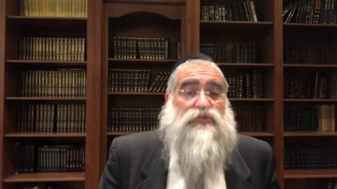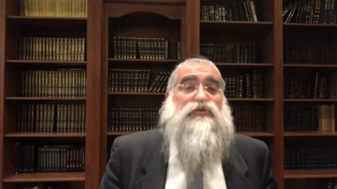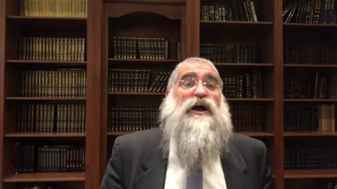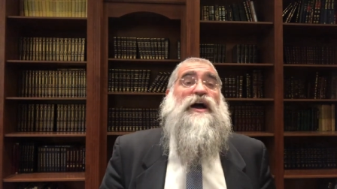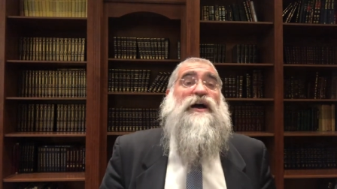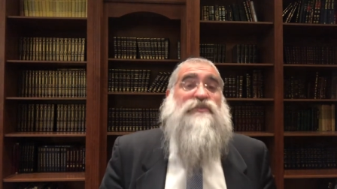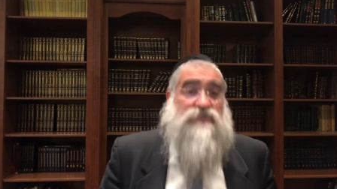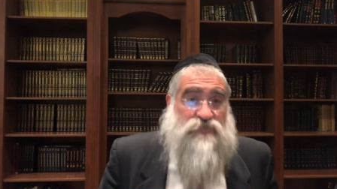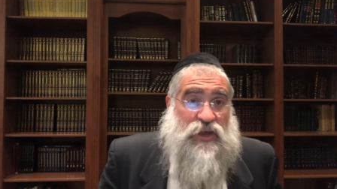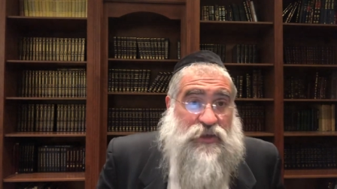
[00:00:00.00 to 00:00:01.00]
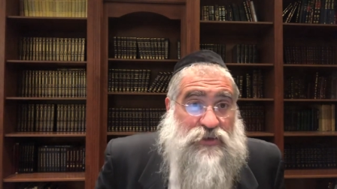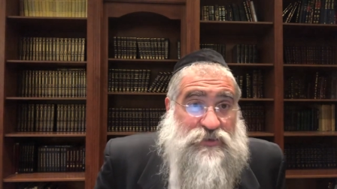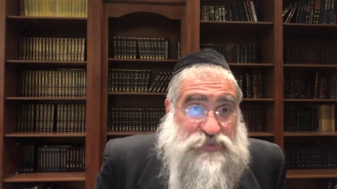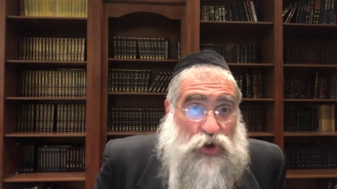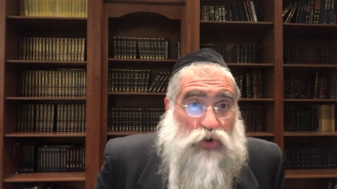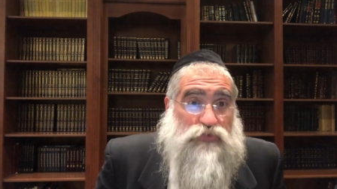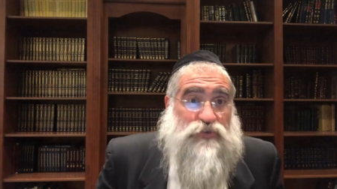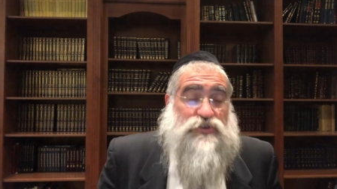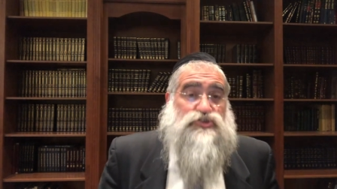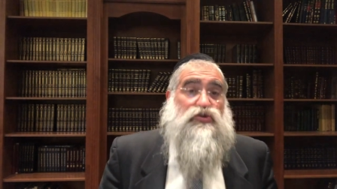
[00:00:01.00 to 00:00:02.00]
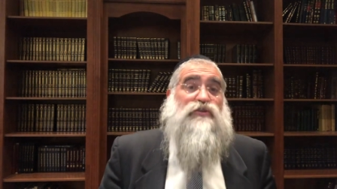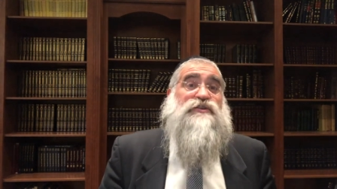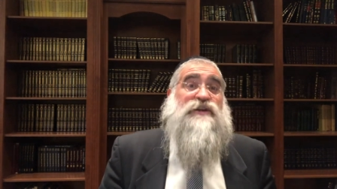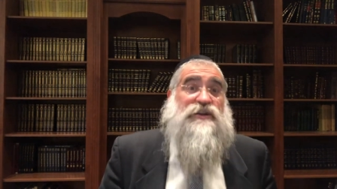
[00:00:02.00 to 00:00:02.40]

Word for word: do not take us over the Jordan